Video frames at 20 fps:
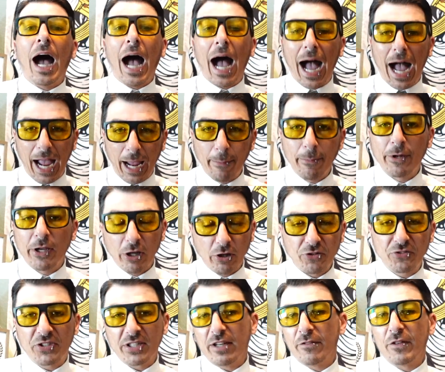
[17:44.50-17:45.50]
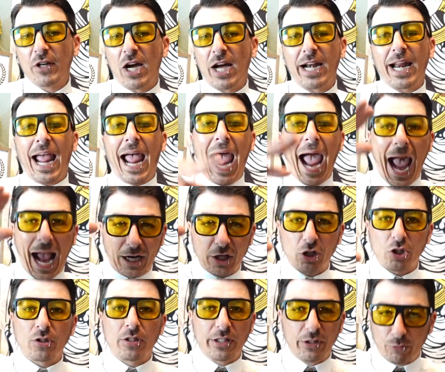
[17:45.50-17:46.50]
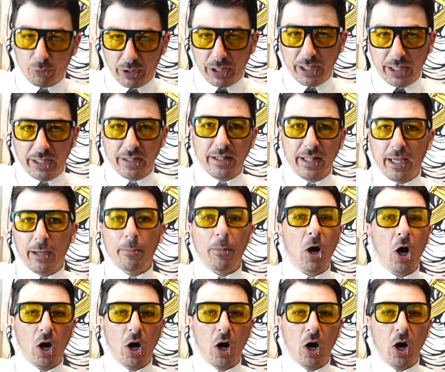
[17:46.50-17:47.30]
I'm guilty of not actually reading them